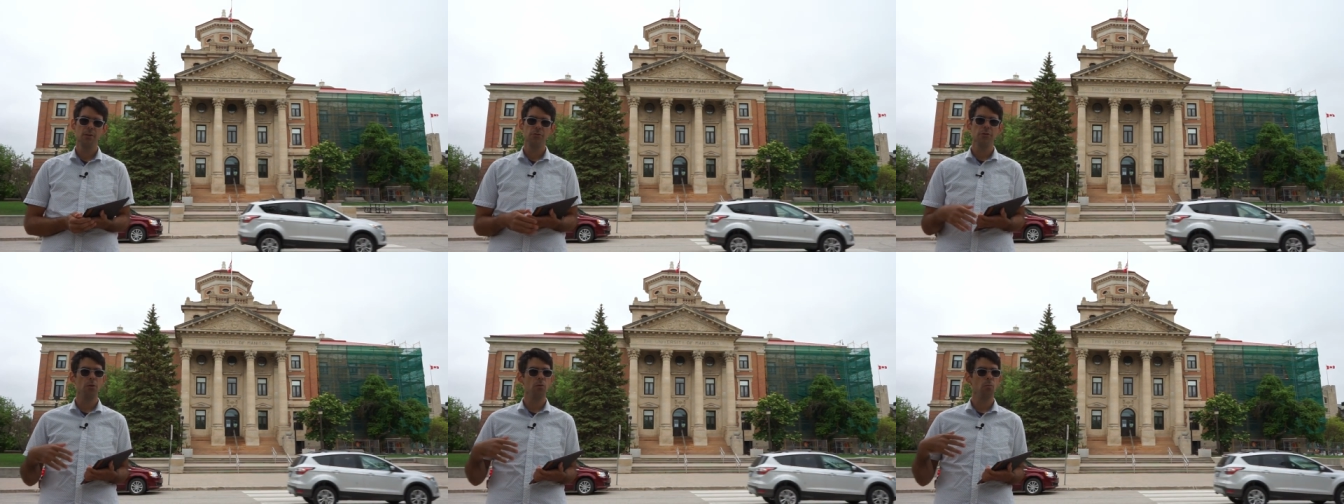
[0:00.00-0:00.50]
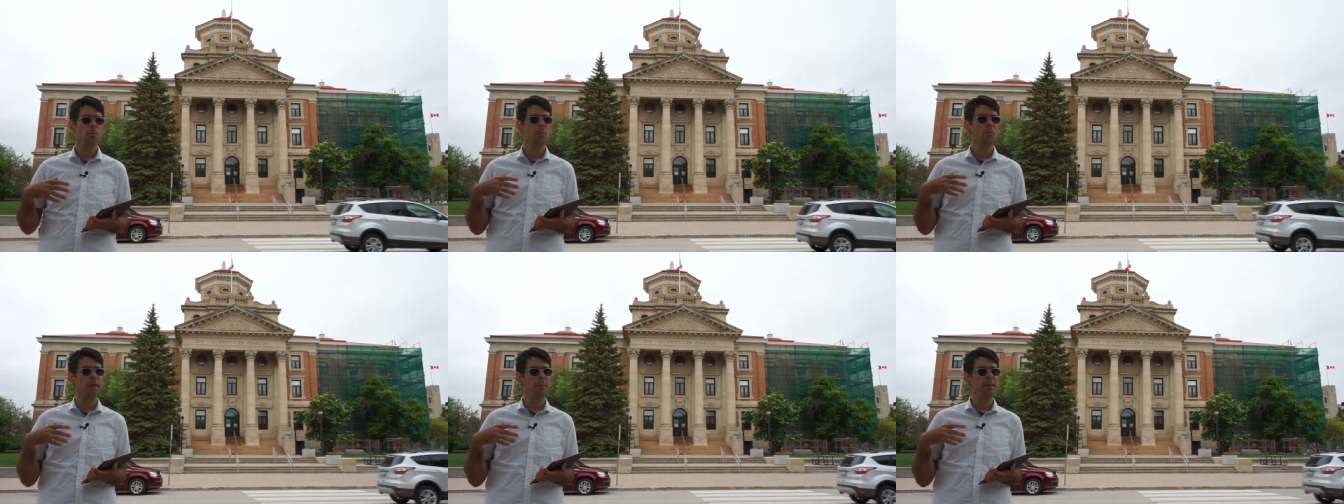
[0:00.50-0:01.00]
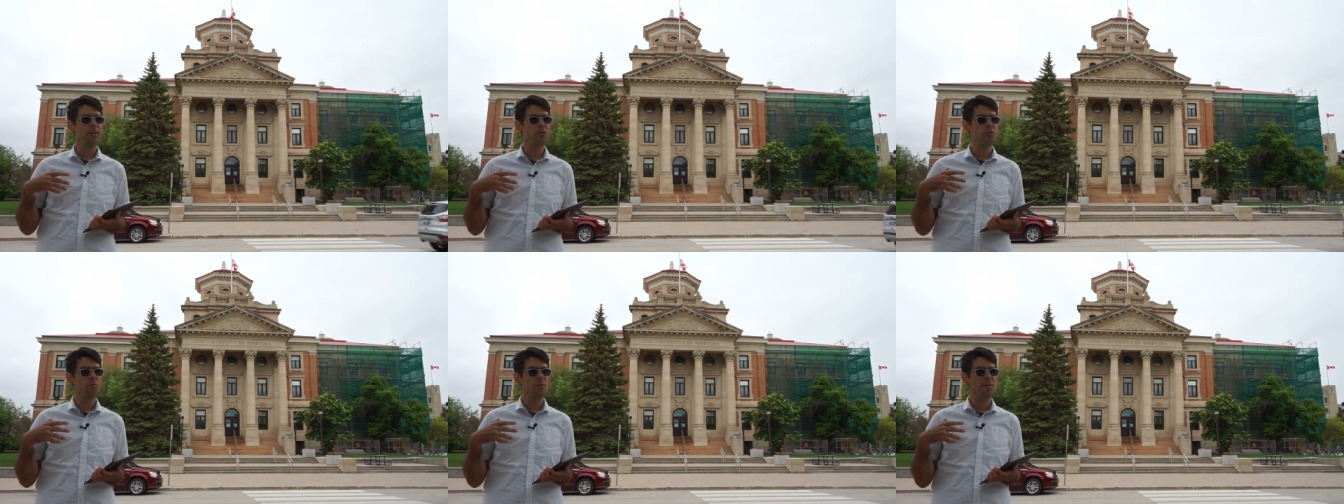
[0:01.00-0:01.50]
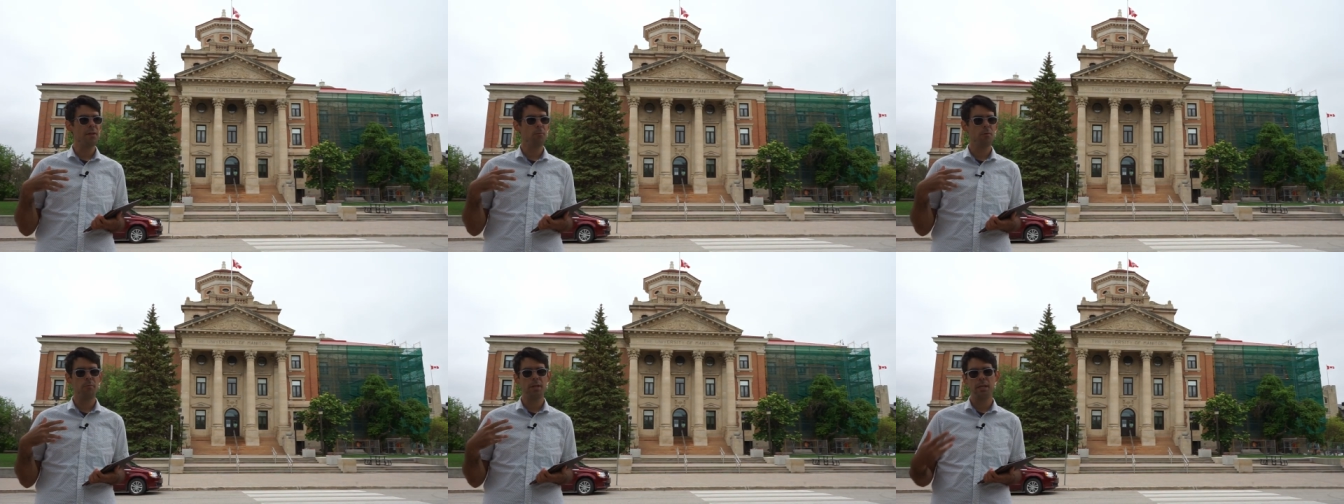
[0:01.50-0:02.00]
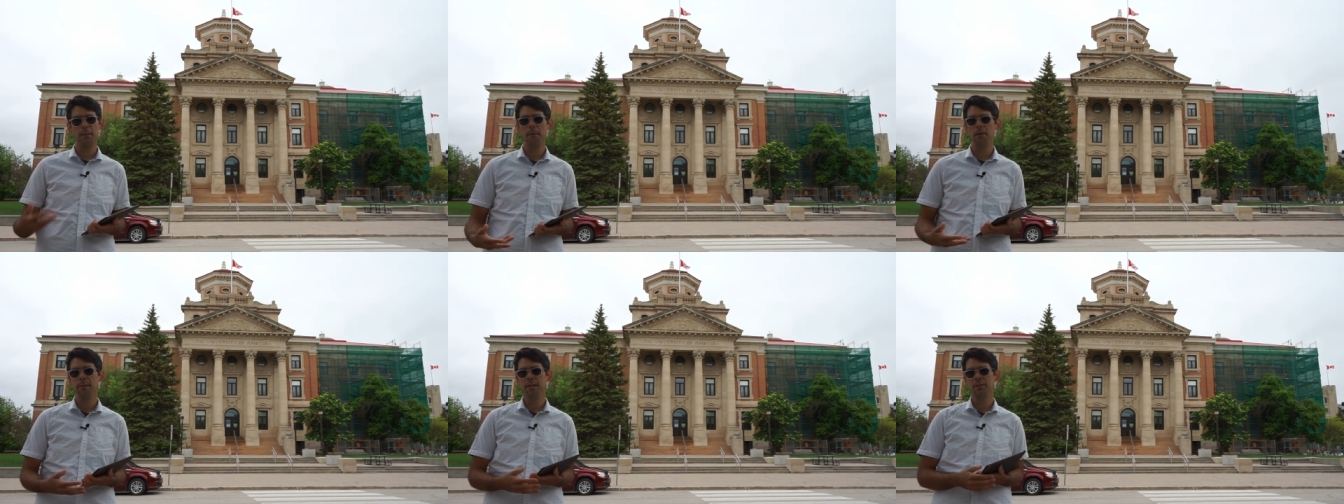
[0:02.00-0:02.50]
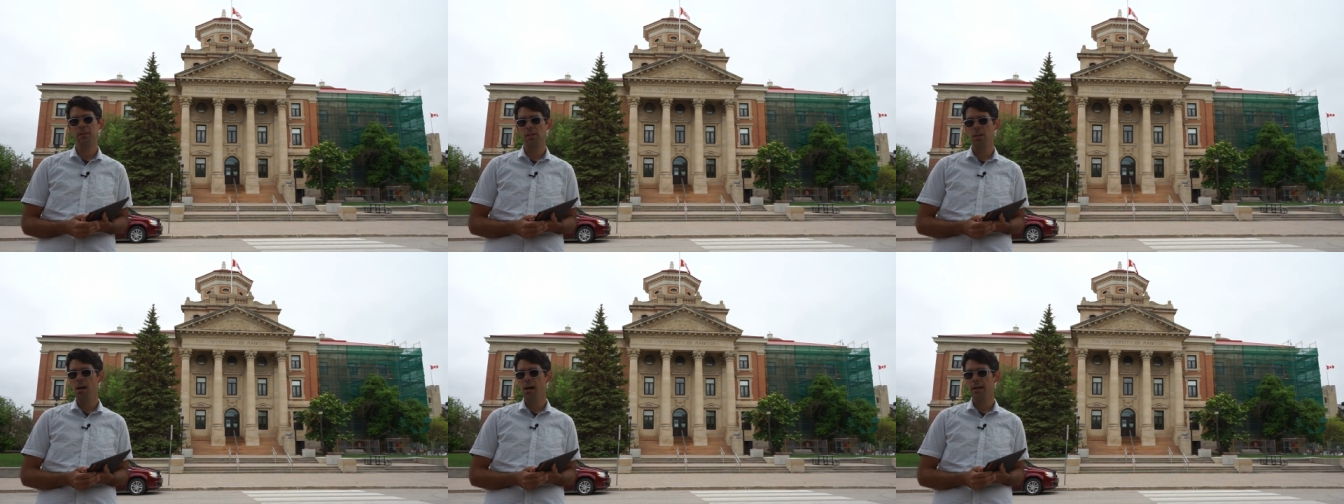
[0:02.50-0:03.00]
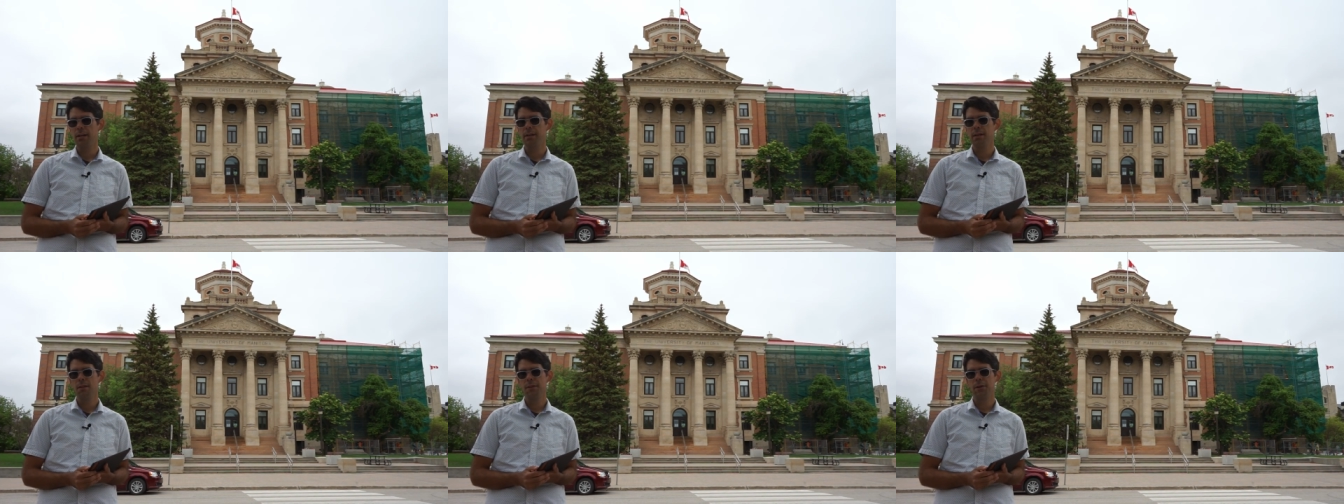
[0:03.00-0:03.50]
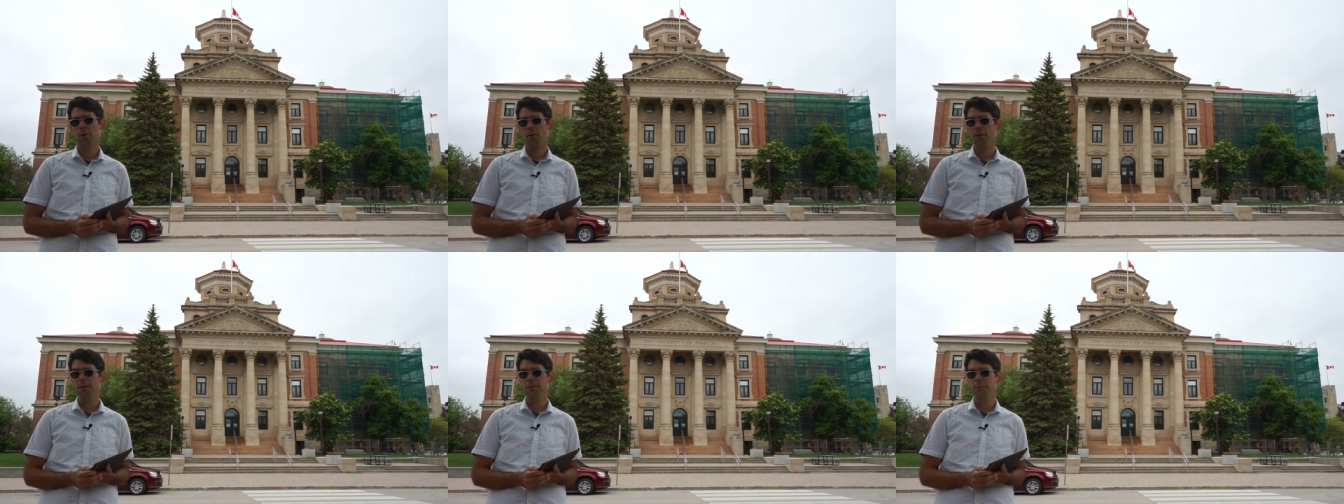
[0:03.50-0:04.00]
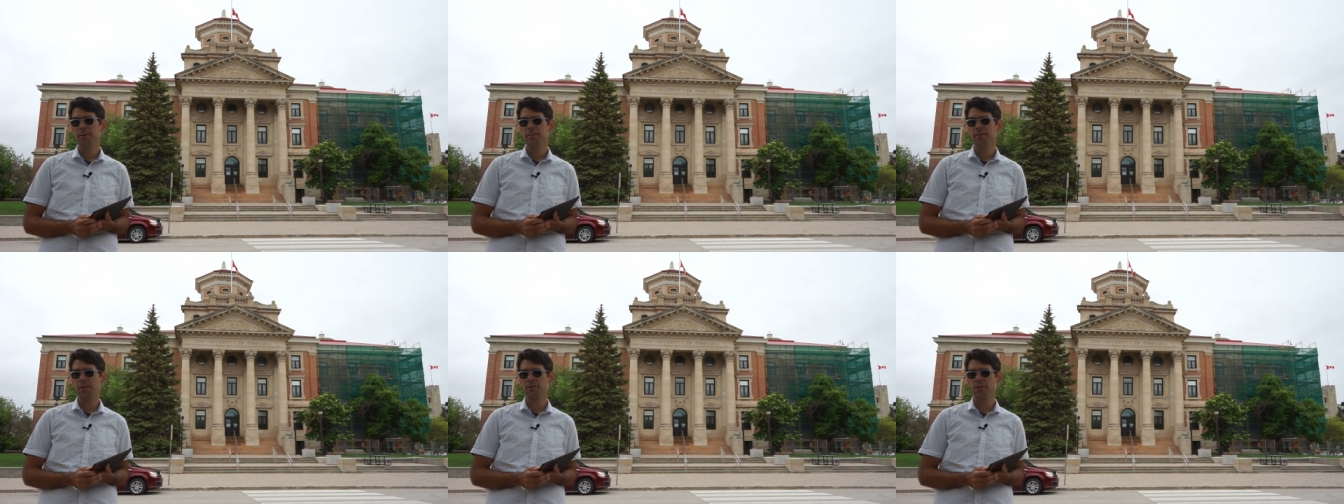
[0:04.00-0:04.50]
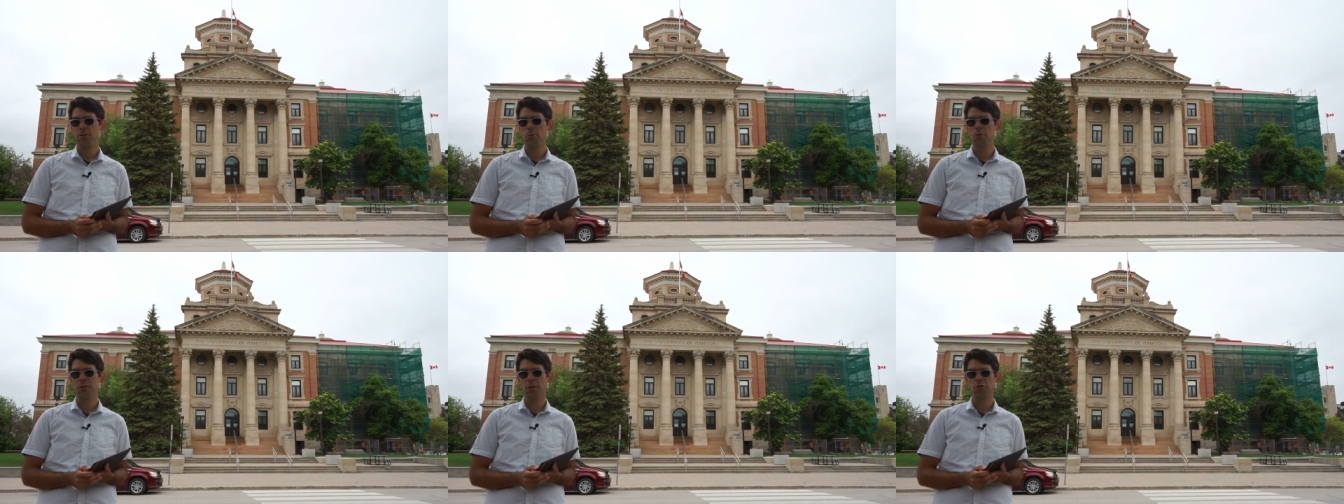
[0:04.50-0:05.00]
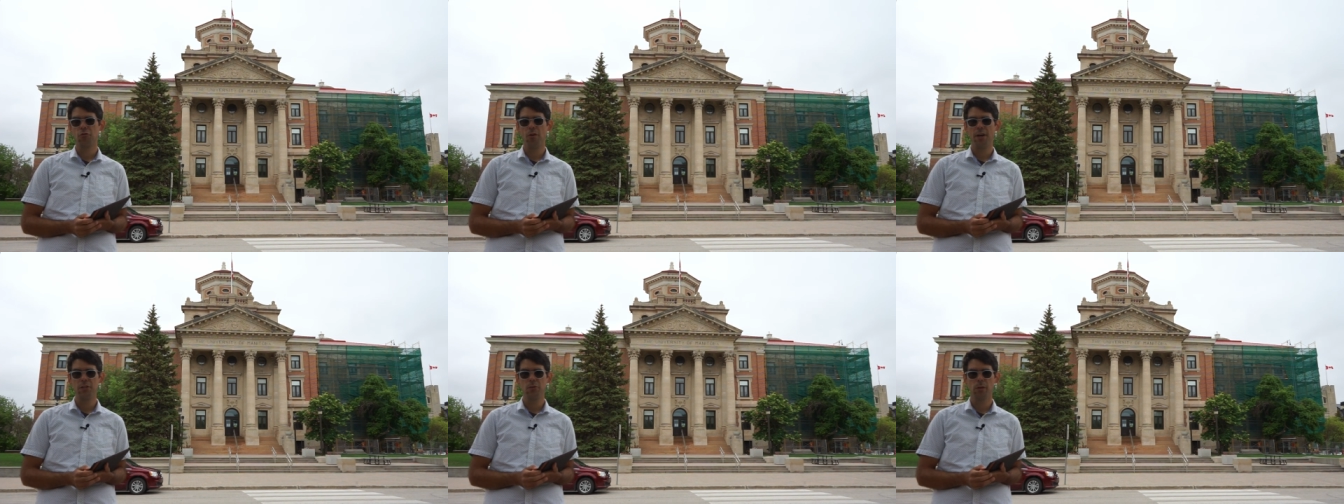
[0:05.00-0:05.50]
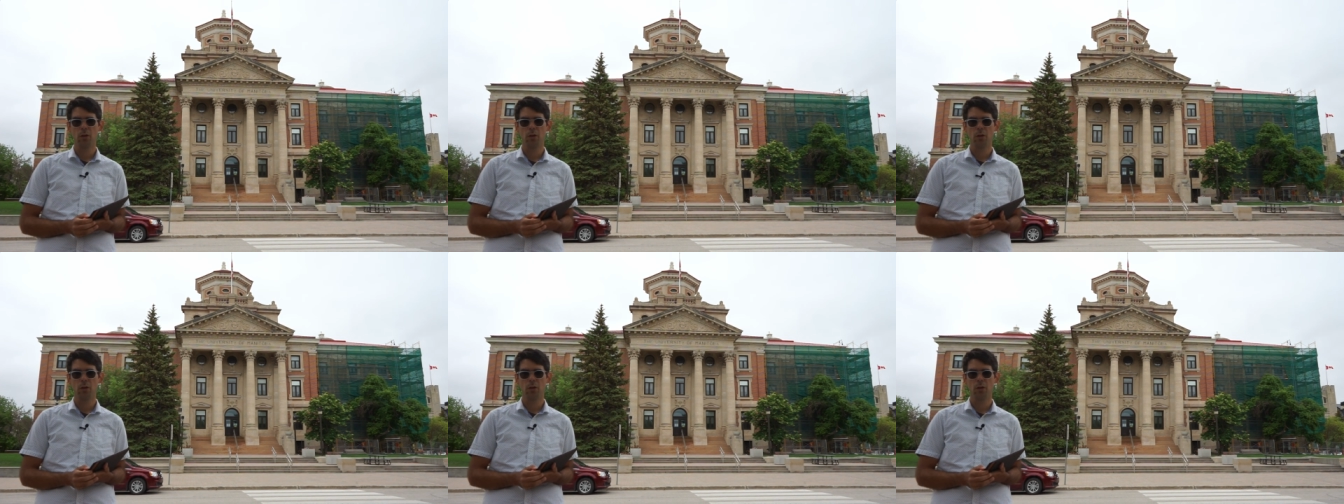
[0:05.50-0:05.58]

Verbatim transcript: So we want to make sure that when we implement a lock, that all threads of execution that try to